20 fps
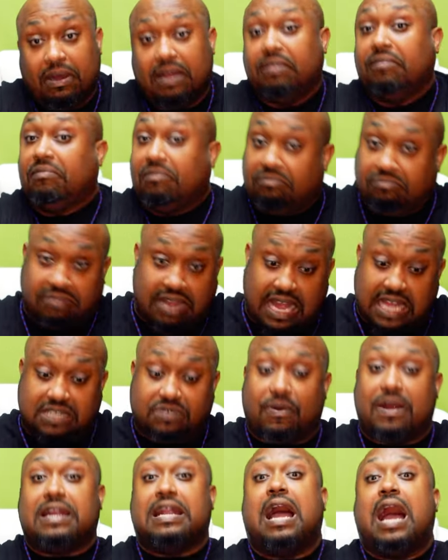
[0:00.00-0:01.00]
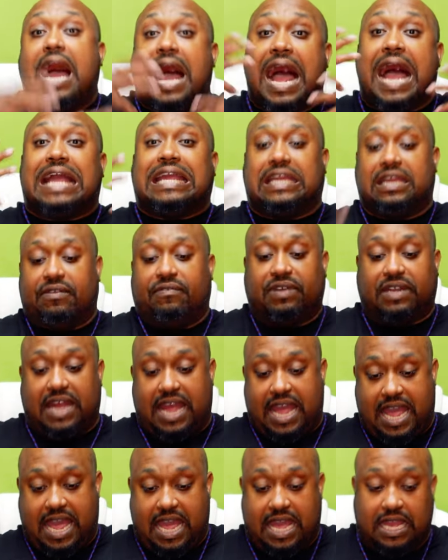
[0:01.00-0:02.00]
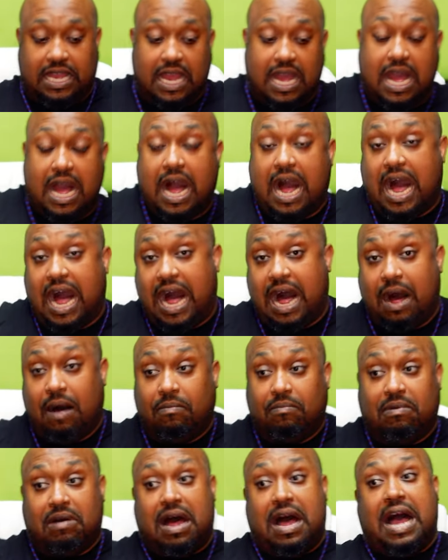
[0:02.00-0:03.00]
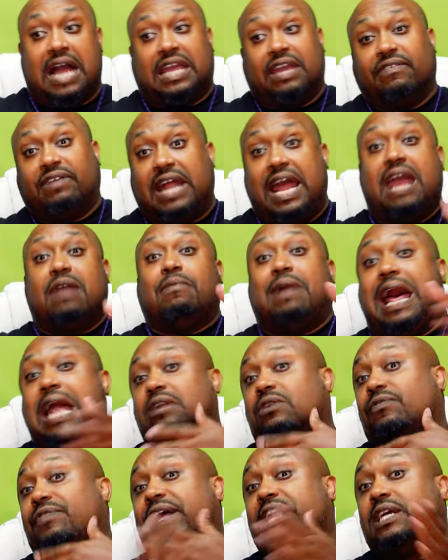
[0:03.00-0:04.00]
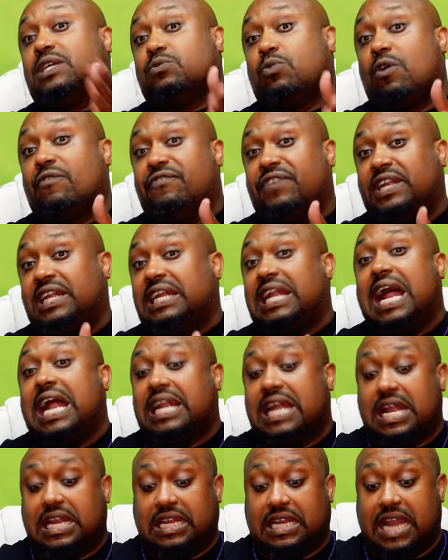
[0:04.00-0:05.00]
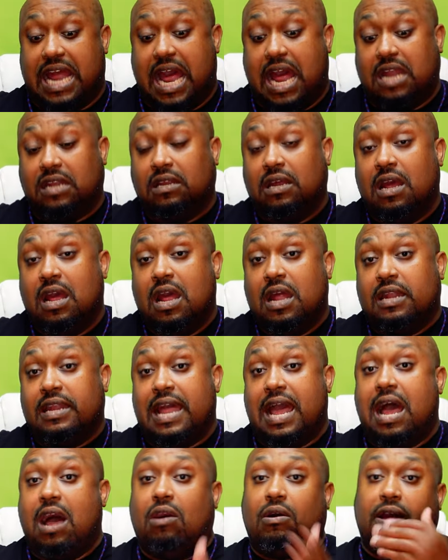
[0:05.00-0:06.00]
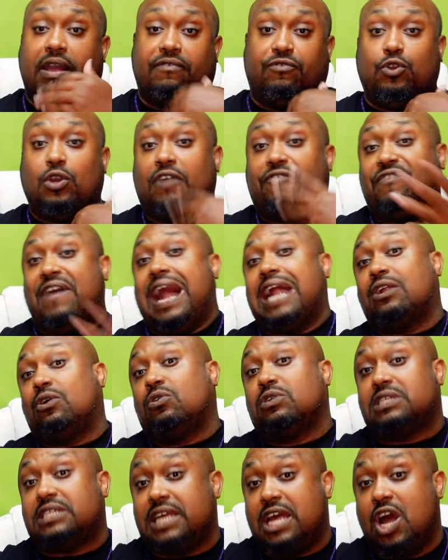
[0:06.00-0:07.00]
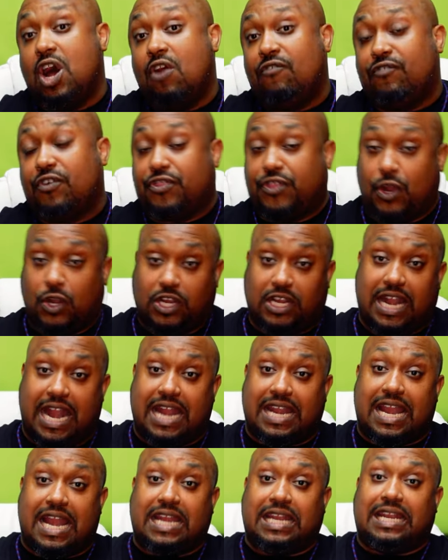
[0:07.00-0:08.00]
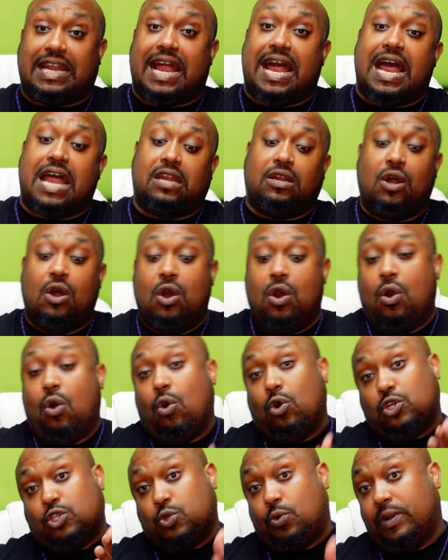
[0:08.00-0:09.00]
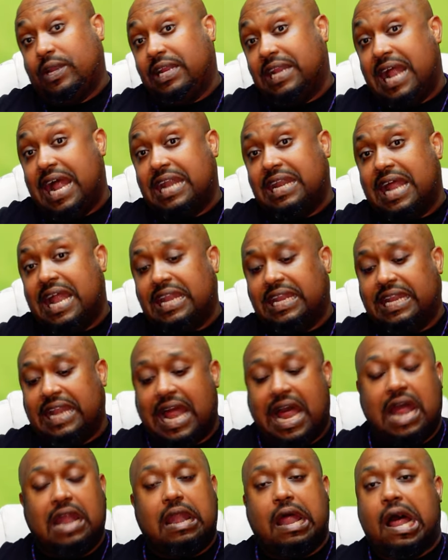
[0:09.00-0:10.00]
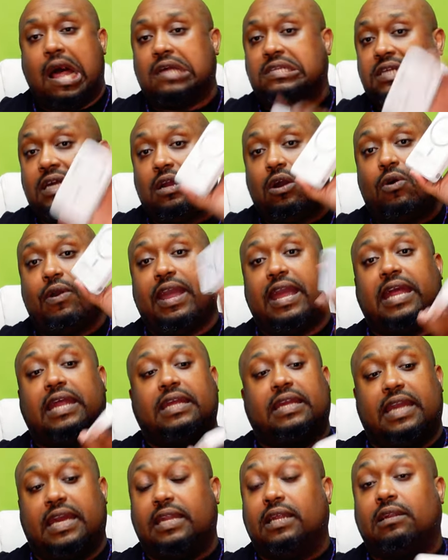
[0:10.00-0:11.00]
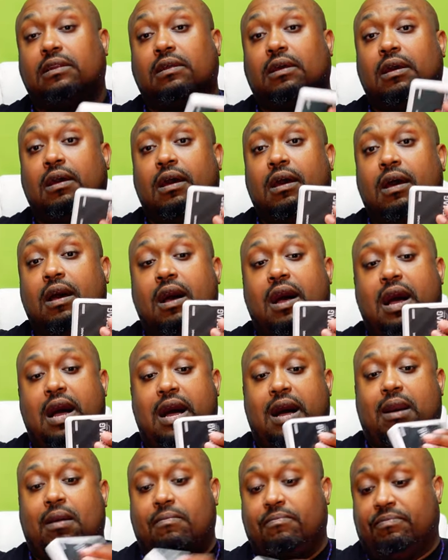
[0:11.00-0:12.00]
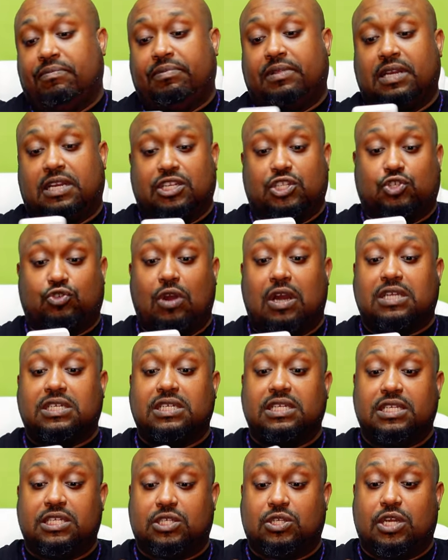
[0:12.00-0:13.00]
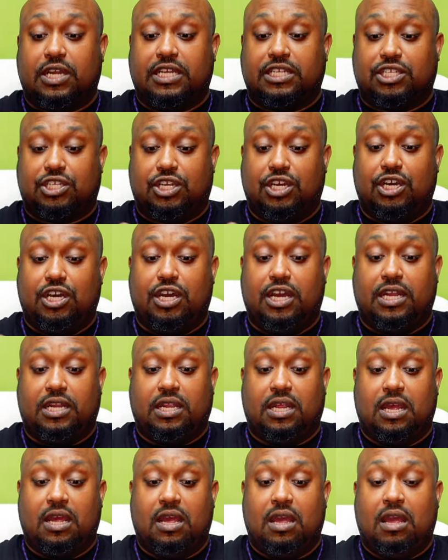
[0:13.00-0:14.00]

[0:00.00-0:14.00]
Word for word: But as of right now, I give it an A. Um, I give it an A, but I don't think it's worth fifty nine ninety nine. Now, if you can find it on sale for $39.99 or $29.99, I say go ahead and get it. Um, the construction is, is good.